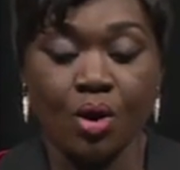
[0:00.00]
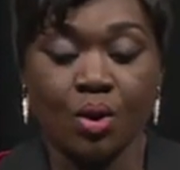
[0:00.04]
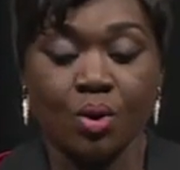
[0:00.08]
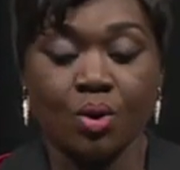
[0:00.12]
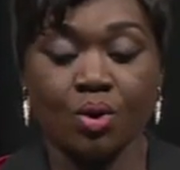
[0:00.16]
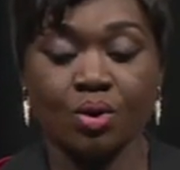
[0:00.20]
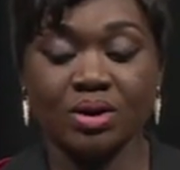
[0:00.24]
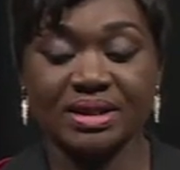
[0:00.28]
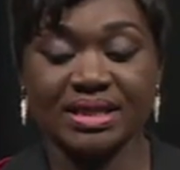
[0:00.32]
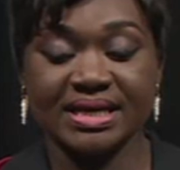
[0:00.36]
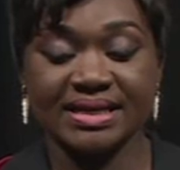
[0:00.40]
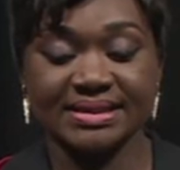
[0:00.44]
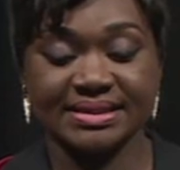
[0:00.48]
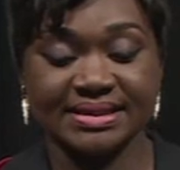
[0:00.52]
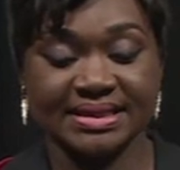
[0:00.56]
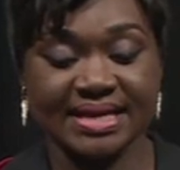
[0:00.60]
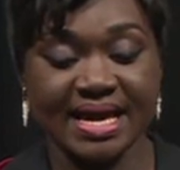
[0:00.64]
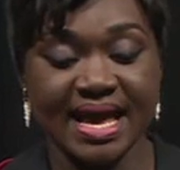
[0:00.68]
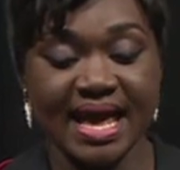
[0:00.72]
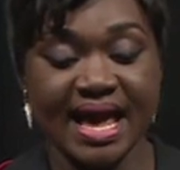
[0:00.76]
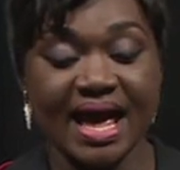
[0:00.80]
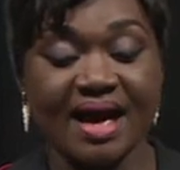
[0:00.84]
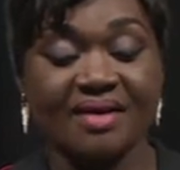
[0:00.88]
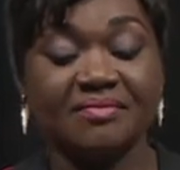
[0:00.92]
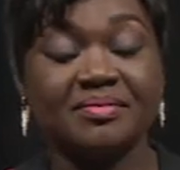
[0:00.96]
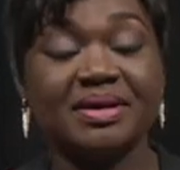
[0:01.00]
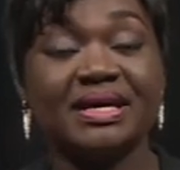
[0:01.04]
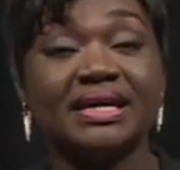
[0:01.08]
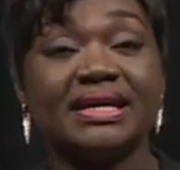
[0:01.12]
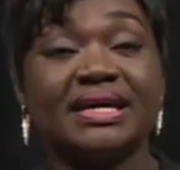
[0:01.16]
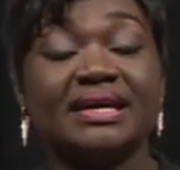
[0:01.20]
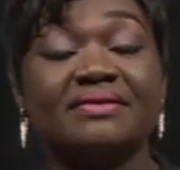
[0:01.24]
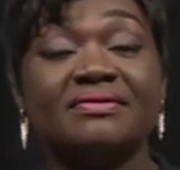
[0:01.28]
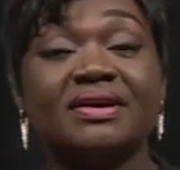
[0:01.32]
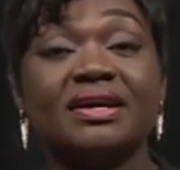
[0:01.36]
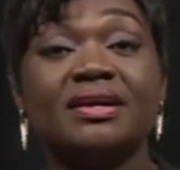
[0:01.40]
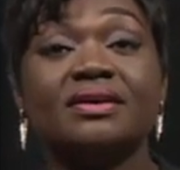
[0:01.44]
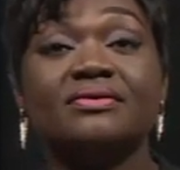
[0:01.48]
who this year have been
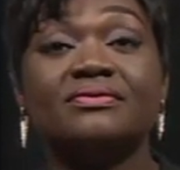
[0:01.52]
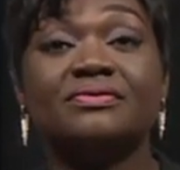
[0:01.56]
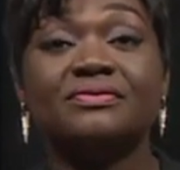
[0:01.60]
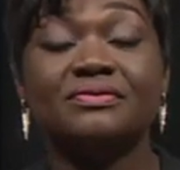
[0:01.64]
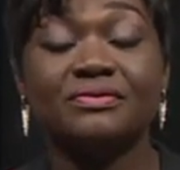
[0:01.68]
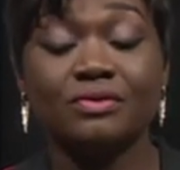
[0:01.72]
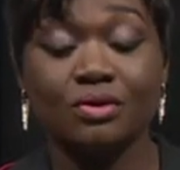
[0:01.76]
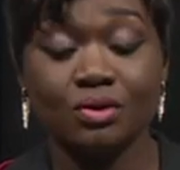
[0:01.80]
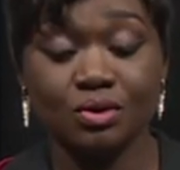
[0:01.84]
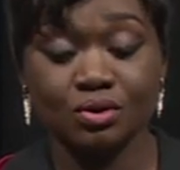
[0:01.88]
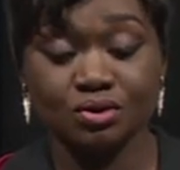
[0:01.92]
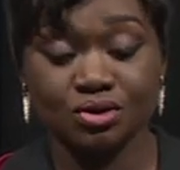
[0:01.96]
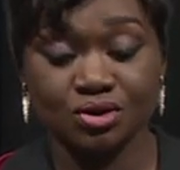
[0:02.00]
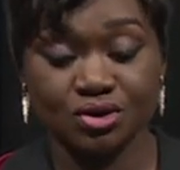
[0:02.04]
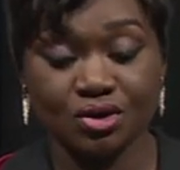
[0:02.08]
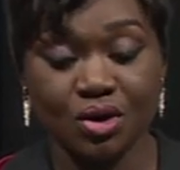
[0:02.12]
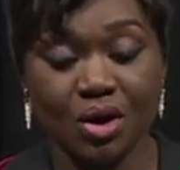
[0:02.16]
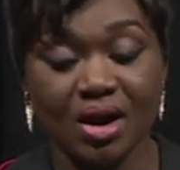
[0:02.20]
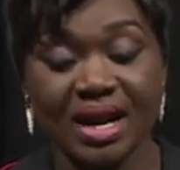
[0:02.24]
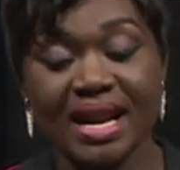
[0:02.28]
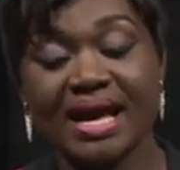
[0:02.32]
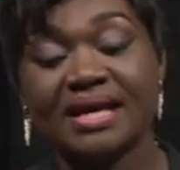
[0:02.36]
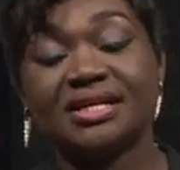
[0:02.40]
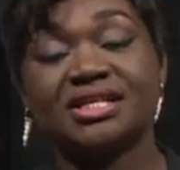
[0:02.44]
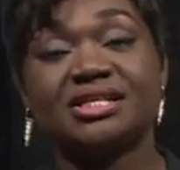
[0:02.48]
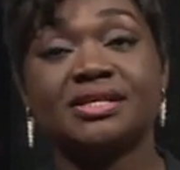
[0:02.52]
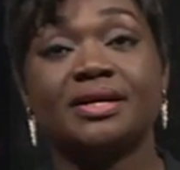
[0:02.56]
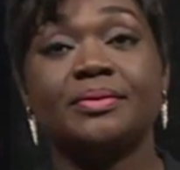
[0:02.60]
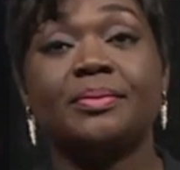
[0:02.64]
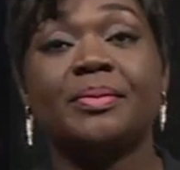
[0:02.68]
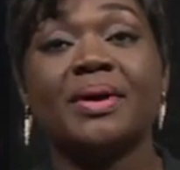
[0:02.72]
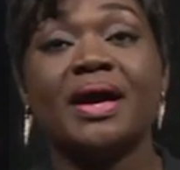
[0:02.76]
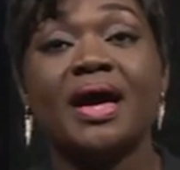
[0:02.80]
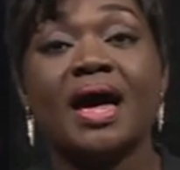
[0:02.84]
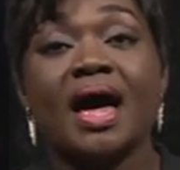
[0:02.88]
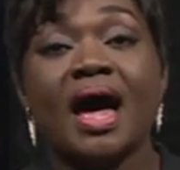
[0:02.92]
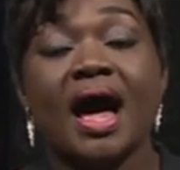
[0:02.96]
given full scholarship